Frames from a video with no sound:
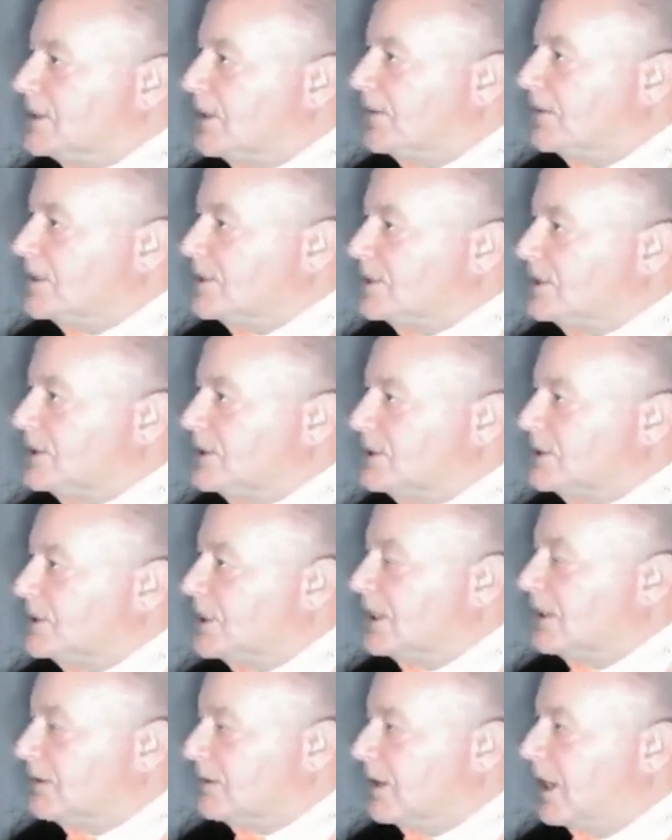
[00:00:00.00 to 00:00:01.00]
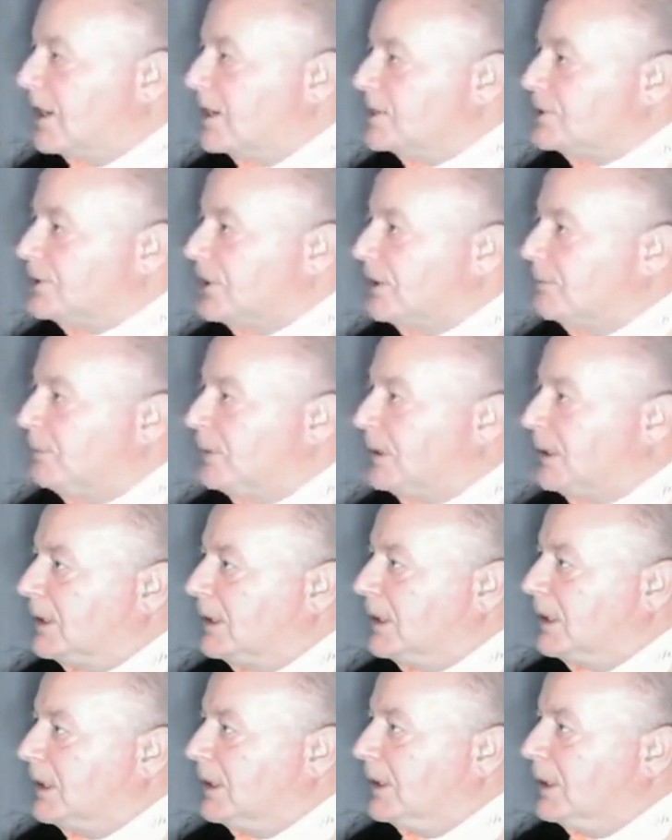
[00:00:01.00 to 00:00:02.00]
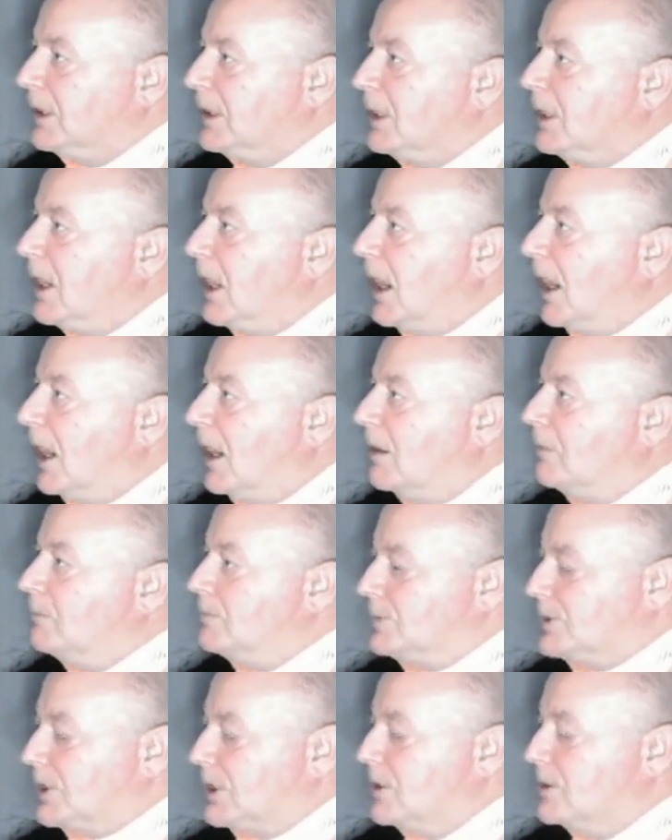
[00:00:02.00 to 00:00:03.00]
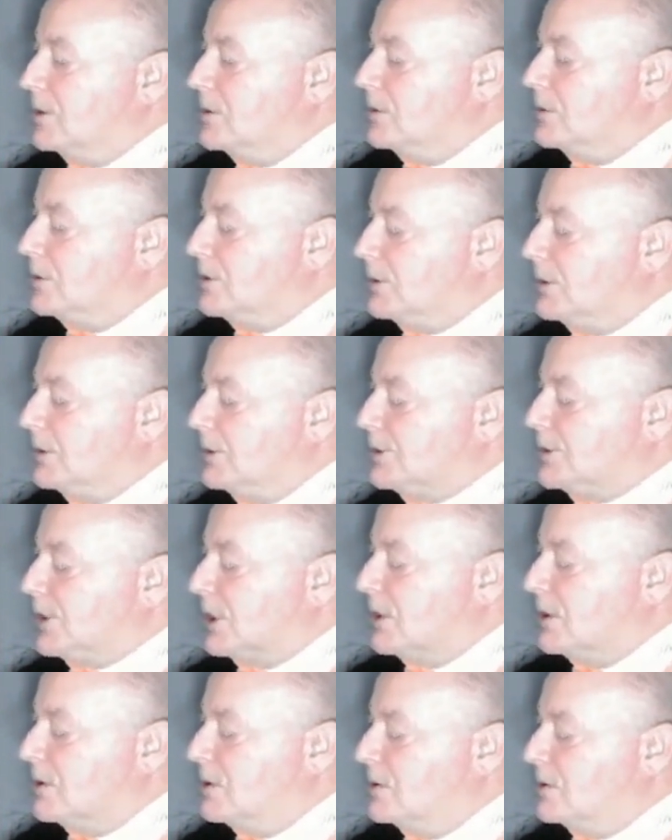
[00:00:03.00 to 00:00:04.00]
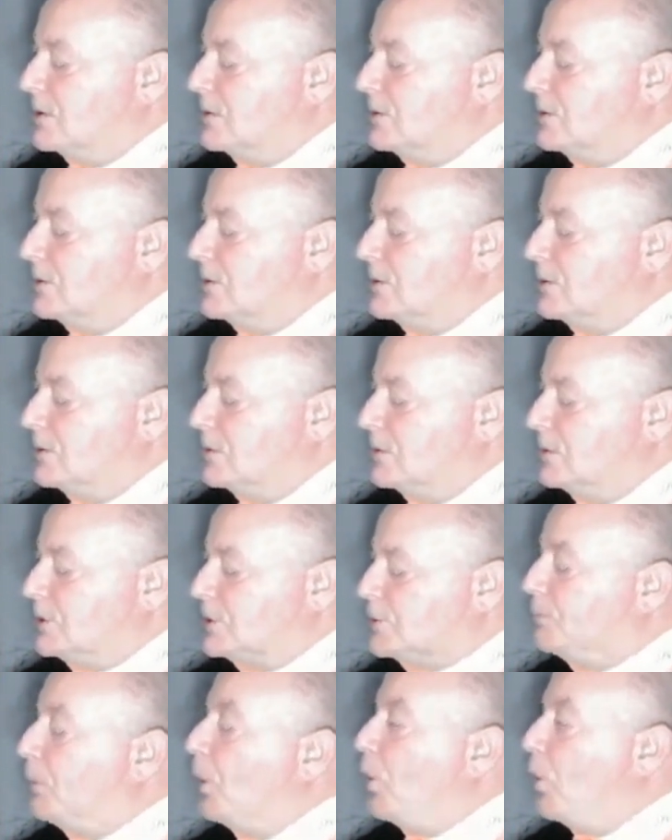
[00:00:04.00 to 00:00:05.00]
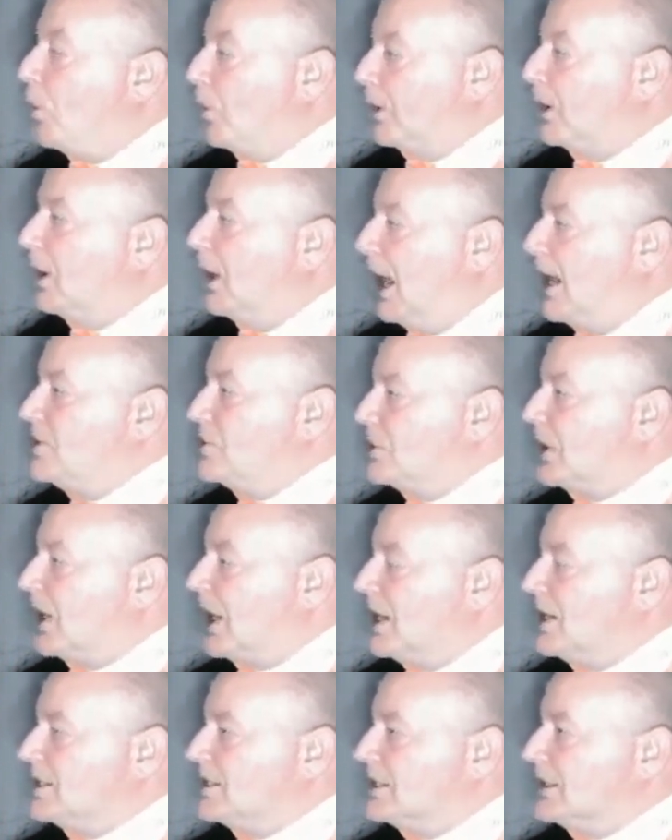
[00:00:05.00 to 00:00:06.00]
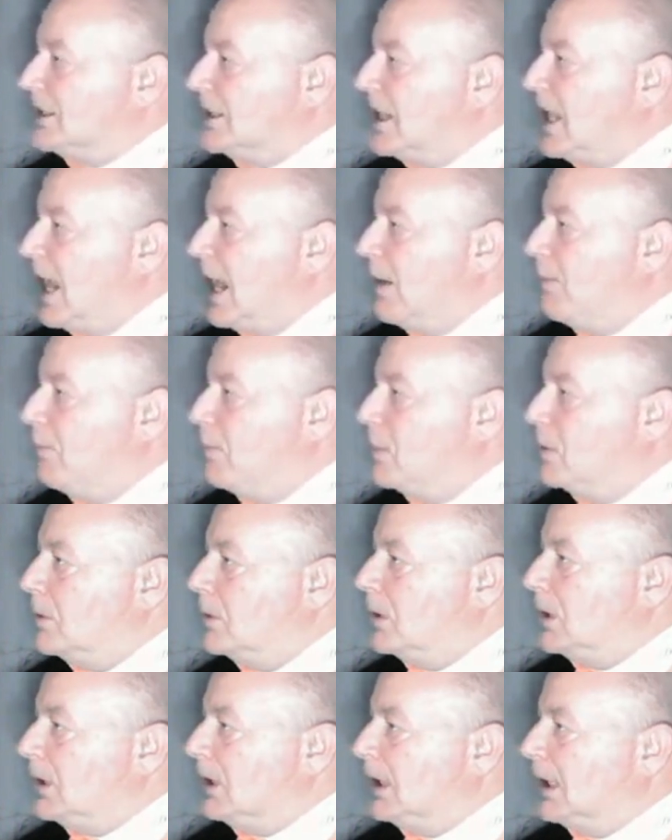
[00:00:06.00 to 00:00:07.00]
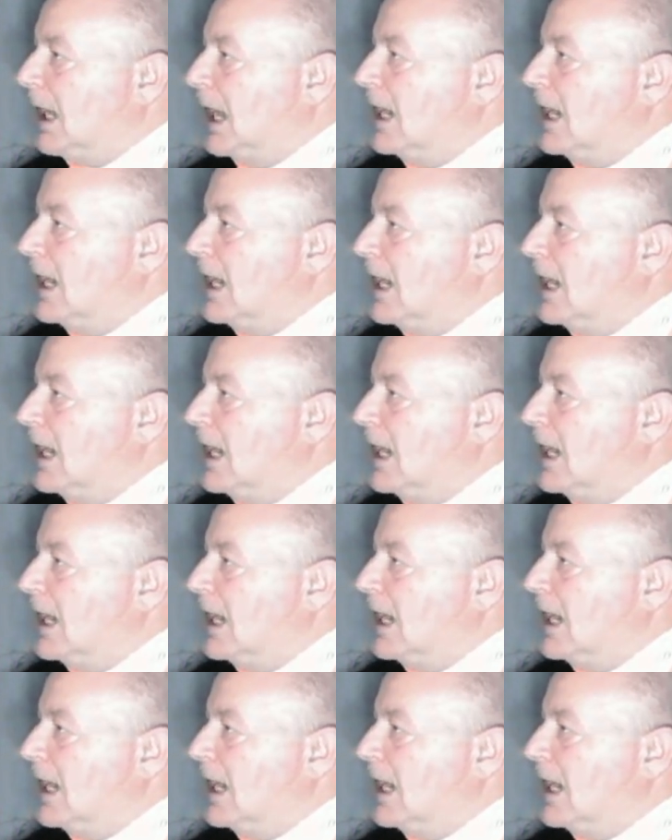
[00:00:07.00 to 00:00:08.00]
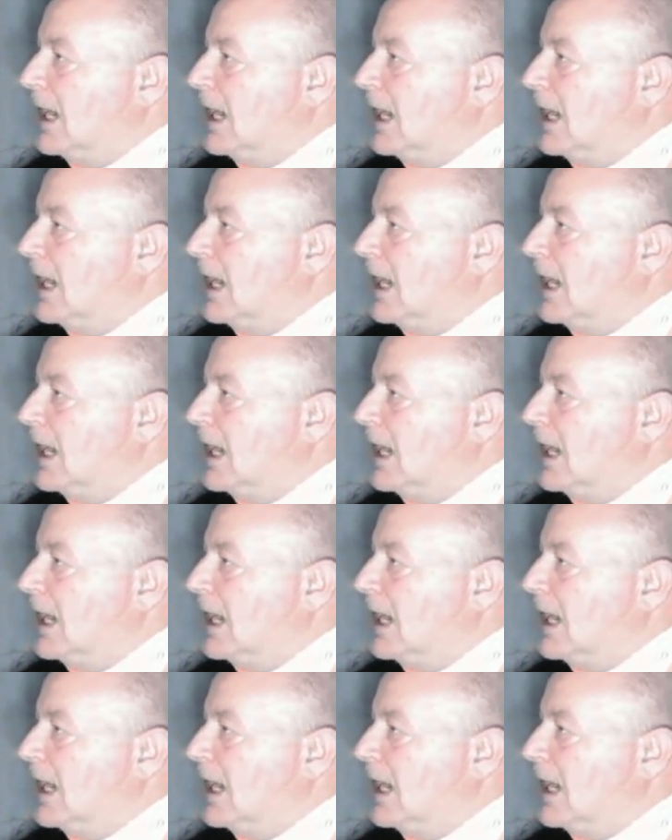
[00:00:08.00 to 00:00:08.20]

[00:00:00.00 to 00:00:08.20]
on the synchronized trampoline. So sport educated them and gave them the social